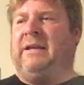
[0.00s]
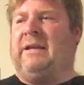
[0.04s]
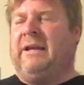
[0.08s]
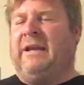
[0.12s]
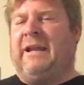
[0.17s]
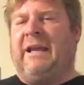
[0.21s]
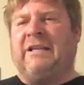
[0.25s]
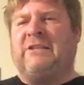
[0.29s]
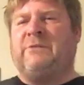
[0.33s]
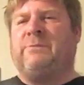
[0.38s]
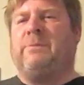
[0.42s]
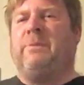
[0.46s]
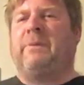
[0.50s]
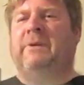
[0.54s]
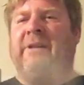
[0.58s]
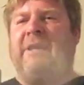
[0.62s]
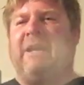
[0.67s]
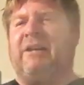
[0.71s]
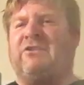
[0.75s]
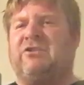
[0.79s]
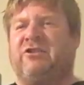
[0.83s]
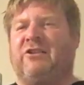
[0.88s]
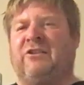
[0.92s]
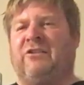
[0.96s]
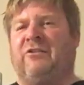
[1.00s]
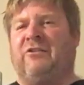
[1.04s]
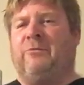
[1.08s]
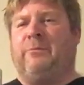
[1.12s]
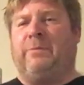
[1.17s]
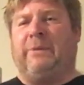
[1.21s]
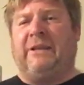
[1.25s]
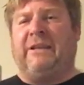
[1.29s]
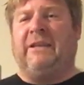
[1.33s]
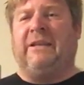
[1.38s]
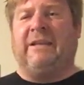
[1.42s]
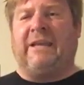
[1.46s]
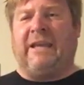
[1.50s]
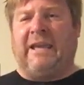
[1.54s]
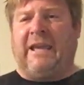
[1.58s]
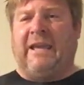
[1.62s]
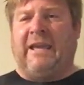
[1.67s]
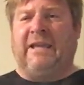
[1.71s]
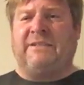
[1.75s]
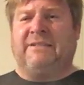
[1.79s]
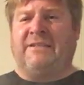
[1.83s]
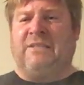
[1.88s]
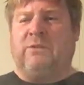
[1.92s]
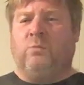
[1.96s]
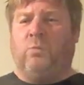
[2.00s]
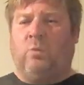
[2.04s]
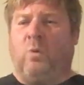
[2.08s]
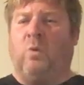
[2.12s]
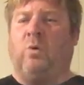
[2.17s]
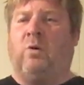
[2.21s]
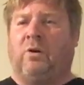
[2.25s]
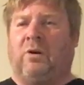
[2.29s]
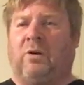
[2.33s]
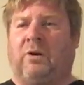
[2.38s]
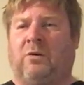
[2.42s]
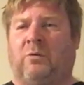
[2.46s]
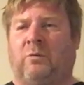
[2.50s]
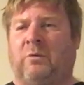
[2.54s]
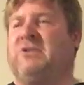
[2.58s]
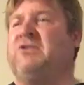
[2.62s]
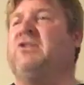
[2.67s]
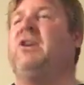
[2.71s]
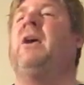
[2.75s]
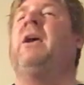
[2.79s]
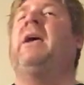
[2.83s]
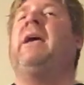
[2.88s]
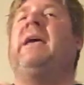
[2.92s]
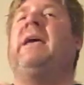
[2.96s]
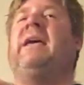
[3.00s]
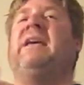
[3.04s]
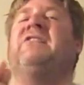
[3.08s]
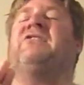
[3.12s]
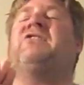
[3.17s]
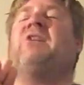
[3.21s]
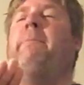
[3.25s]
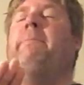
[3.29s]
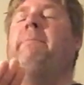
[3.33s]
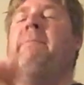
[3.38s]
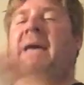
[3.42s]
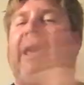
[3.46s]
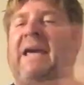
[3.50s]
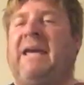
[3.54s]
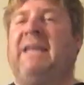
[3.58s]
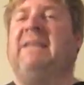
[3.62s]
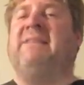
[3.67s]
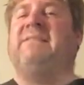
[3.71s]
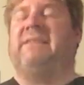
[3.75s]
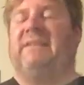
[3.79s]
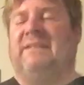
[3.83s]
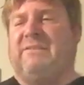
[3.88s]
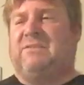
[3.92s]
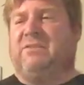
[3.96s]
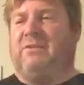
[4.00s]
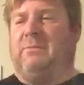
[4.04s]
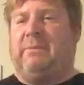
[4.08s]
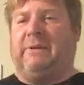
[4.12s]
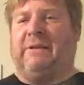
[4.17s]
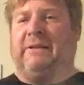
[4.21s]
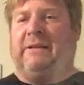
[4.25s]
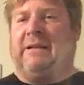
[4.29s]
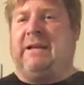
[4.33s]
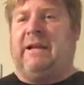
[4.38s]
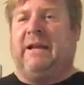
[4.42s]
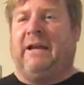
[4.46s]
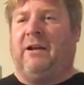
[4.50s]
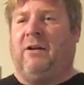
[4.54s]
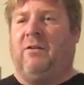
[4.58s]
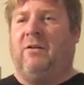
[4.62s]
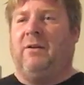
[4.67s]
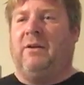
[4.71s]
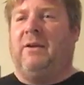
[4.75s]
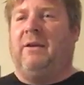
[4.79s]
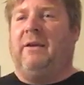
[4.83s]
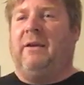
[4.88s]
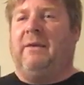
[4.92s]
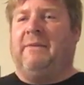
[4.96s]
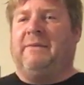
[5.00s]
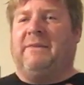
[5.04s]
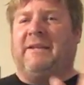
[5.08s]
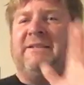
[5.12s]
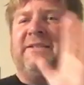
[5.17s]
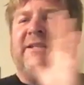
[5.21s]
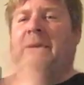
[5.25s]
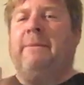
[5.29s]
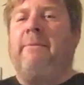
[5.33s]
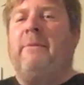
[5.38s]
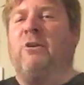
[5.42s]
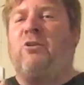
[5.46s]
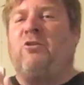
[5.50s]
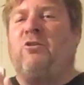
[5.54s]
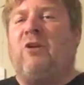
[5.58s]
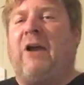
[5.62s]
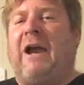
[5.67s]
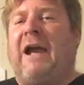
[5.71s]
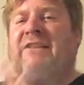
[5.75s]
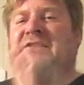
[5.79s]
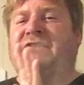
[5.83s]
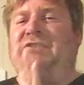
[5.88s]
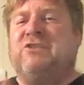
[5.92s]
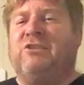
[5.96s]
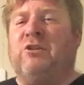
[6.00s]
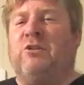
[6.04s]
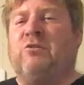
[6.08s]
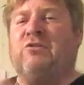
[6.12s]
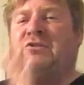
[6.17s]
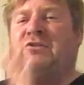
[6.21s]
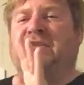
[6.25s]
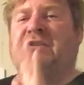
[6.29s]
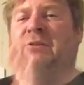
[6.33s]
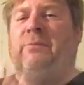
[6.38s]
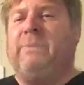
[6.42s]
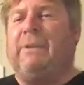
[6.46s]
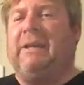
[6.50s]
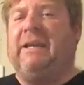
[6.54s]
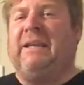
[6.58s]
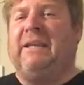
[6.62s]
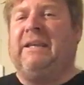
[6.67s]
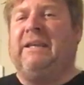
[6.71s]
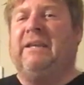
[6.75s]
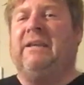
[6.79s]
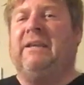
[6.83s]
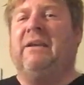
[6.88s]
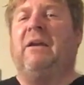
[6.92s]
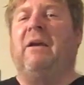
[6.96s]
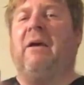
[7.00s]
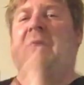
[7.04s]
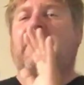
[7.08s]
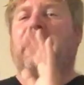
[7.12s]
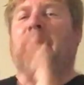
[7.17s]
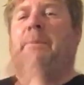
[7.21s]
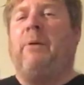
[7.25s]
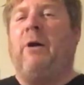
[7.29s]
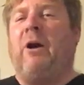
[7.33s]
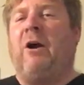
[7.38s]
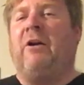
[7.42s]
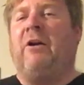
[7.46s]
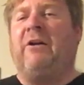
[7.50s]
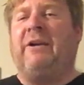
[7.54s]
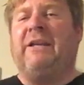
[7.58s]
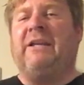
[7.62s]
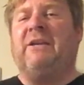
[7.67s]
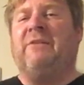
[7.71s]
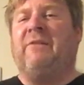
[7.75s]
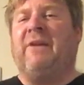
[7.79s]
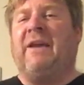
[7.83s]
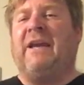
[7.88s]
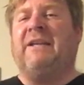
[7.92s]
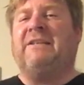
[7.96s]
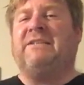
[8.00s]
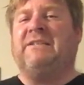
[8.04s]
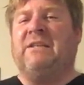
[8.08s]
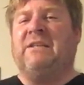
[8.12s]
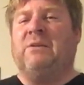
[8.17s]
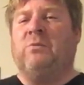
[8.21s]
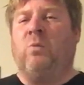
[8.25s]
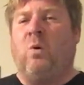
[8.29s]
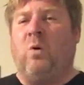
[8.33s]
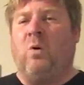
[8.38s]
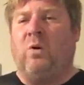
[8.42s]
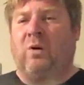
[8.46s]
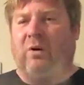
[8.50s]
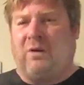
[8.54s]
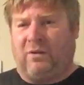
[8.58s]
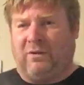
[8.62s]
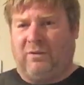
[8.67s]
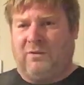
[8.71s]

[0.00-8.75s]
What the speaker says: an explanation of being anti-war, which is amazing to me now. The Democrats used to be the party of anti-war.